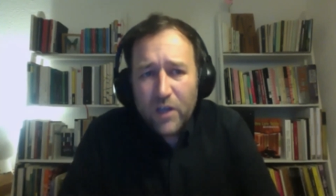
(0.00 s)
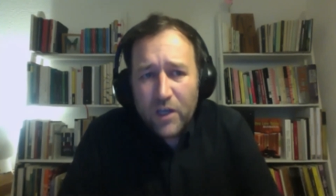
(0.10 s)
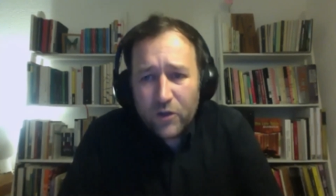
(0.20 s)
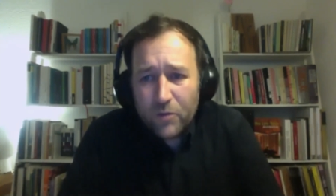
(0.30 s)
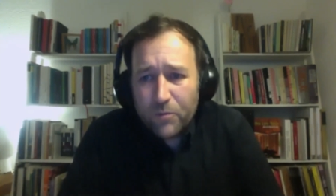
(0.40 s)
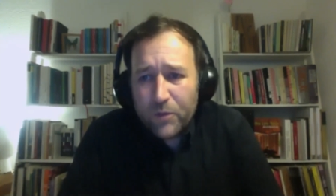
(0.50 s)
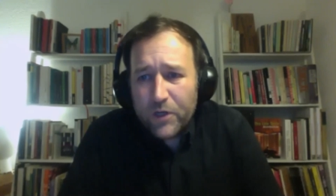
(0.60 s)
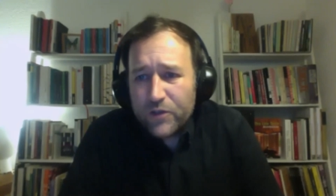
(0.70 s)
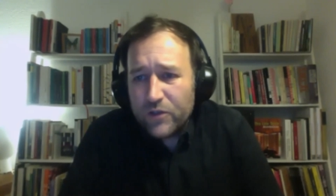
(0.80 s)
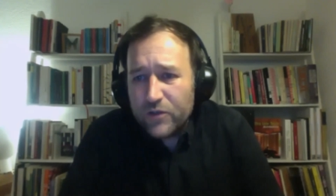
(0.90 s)
in
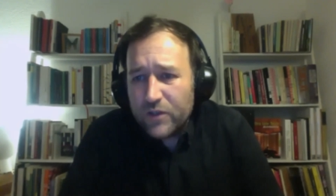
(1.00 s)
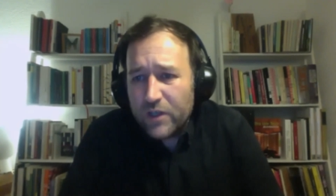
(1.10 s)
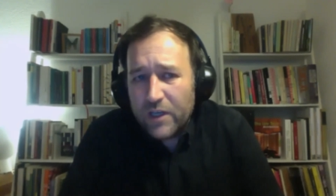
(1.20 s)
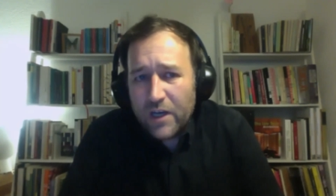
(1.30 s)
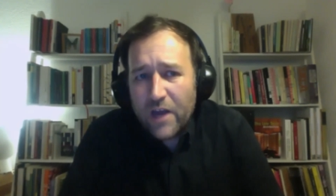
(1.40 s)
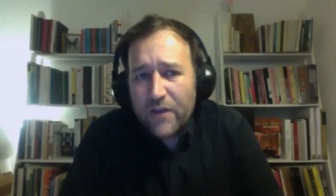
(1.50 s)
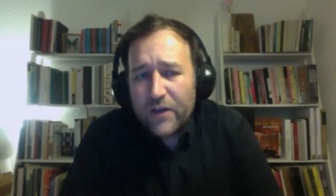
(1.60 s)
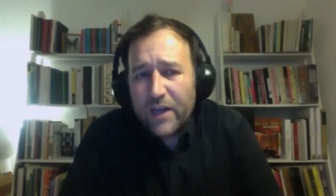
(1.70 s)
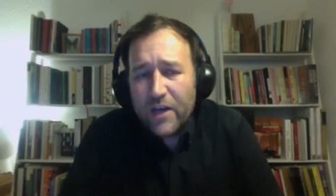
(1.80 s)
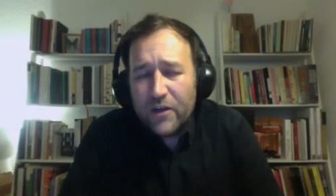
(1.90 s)
compressions in another
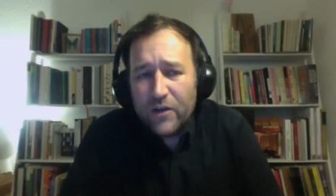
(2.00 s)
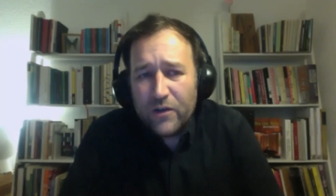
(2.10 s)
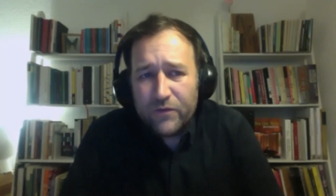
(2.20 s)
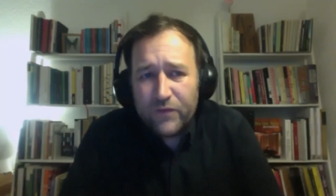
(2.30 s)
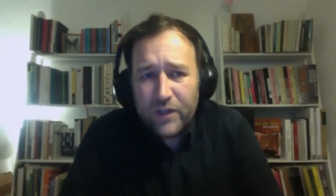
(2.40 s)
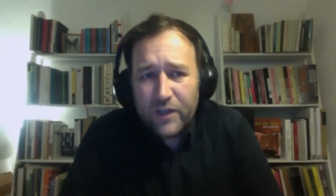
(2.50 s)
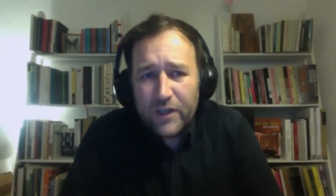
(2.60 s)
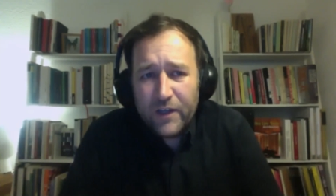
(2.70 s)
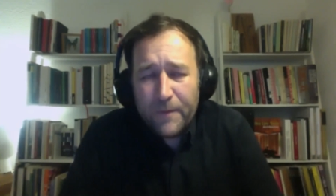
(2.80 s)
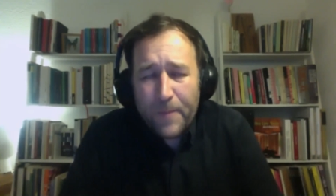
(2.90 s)
kind of
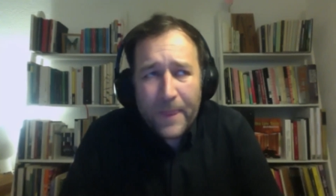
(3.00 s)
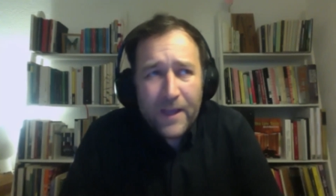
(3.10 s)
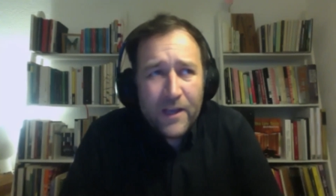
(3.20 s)
um,